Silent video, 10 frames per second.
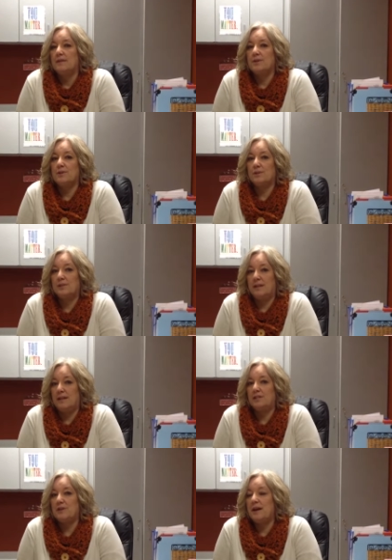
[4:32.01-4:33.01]
Those
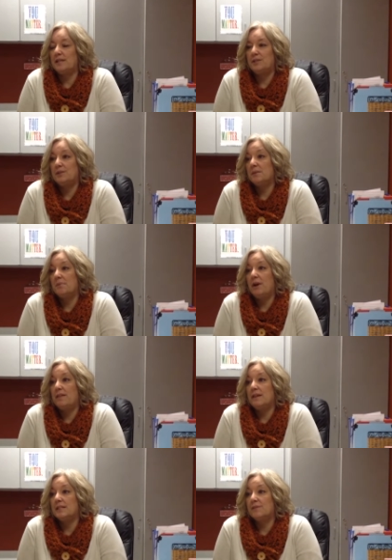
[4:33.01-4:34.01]
electronics do some
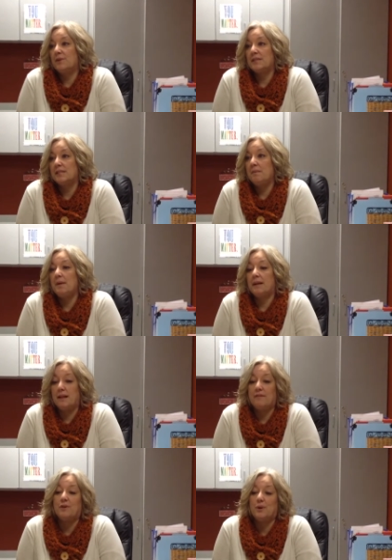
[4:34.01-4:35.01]
great things for us. They make
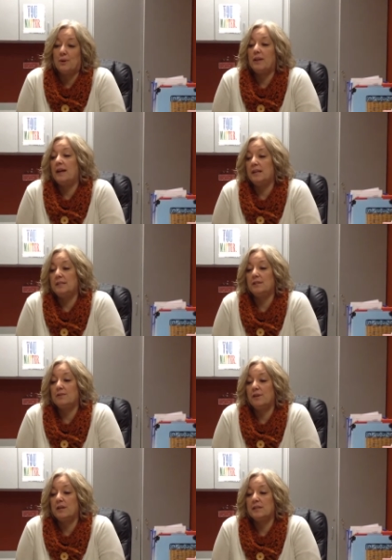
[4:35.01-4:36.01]
life a whole lot easier
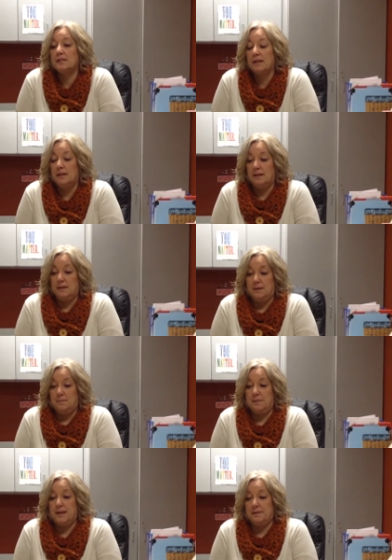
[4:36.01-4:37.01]
for us.
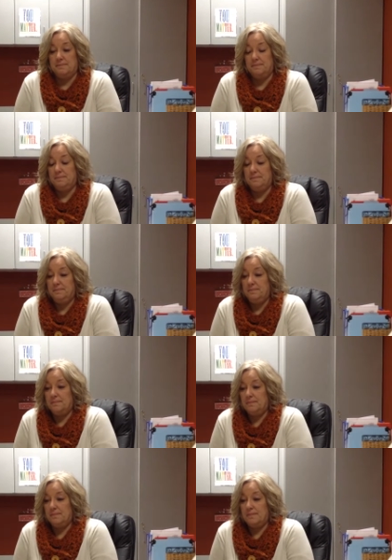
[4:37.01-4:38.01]
But
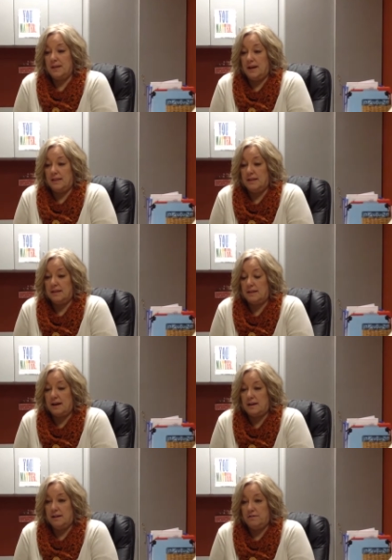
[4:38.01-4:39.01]
I think
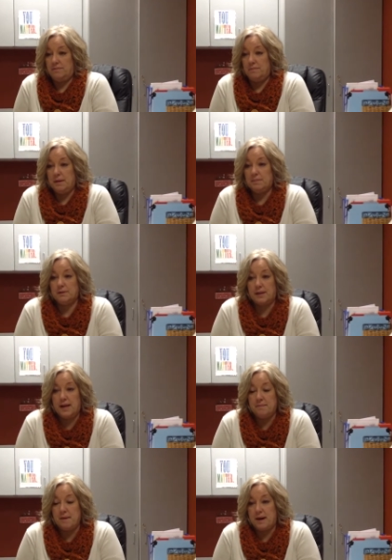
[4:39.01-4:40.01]
that if people
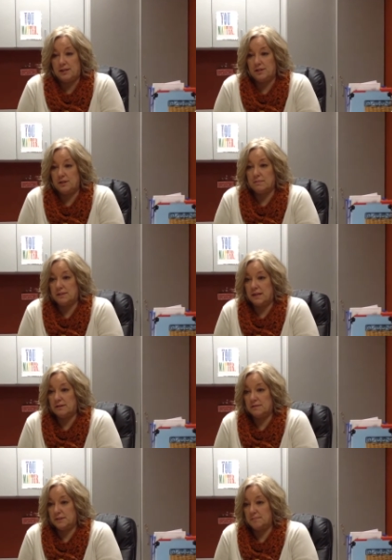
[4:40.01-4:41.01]
can't monitor
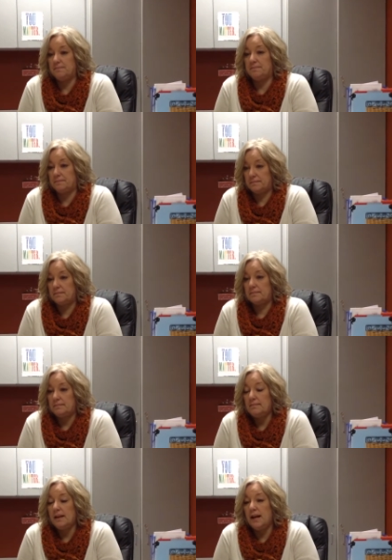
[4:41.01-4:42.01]
themselves
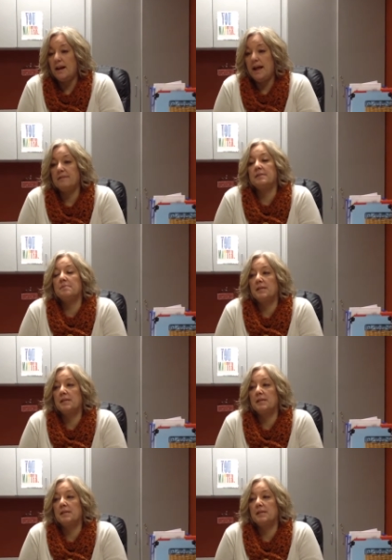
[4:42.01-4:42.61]
and have some